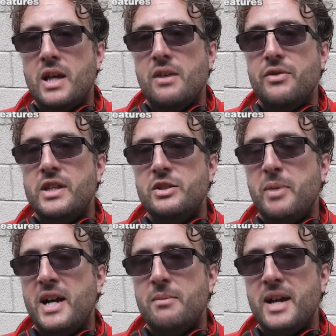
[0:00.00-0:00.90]
if this
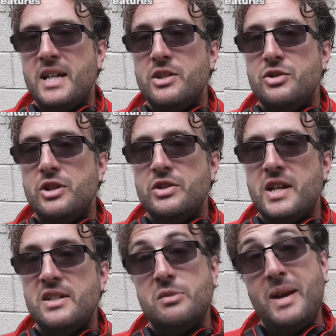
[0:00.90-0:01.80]
Spider-Man is just
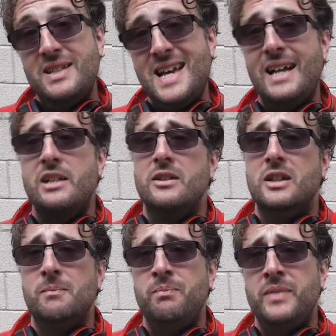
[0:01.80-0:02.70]
as
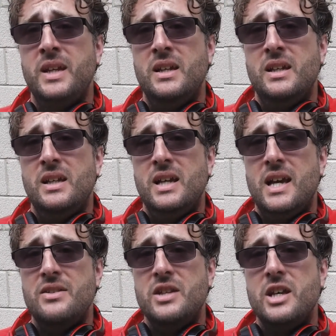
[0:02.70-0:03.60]
spectacular
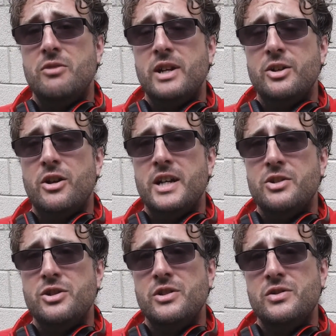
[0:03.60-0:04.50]
as the other
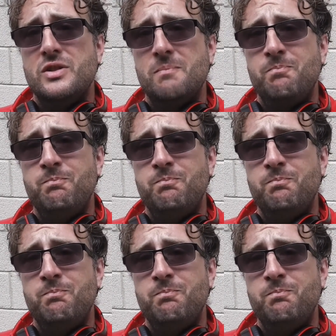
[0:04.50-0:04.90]
incarnations.